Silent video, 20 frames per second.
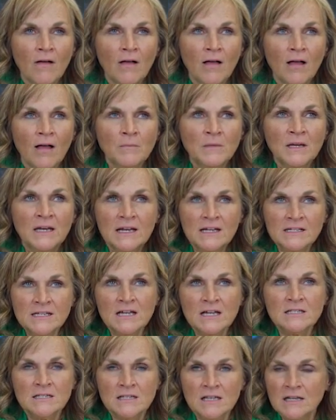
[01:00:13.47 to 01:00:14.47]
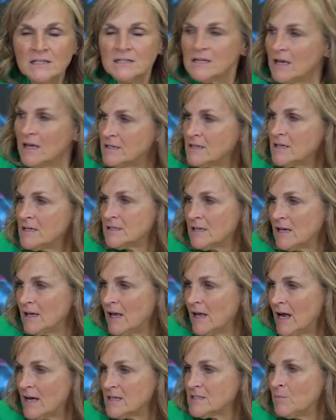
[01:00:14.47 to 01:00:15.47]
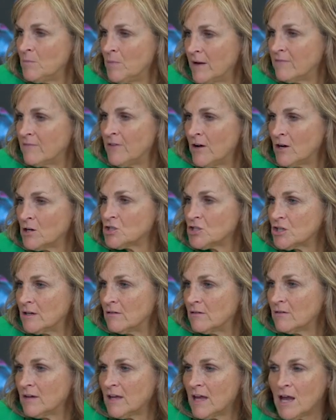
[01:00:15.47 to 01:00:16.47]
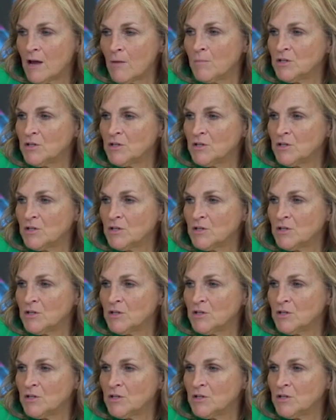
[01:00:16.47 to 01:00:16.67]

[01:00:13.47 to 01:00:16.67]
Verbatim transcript: I mean, it has a big function, okay?